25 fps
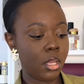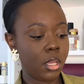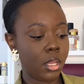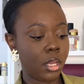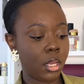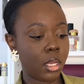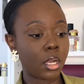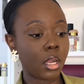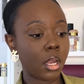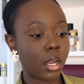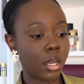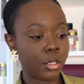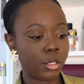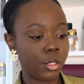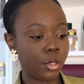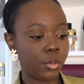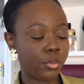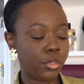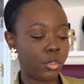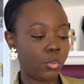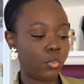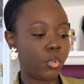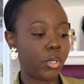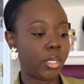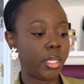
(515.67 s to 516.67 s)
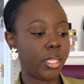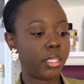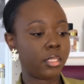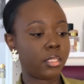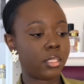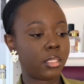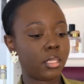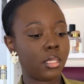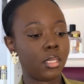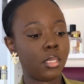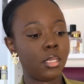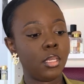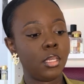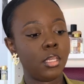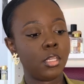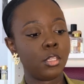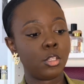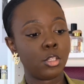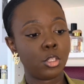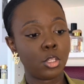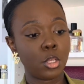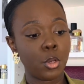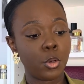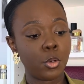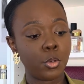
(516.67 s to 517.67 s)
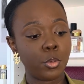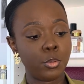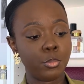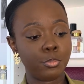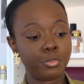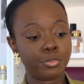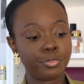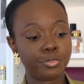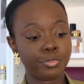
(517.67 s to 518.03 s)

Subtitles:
wallet. So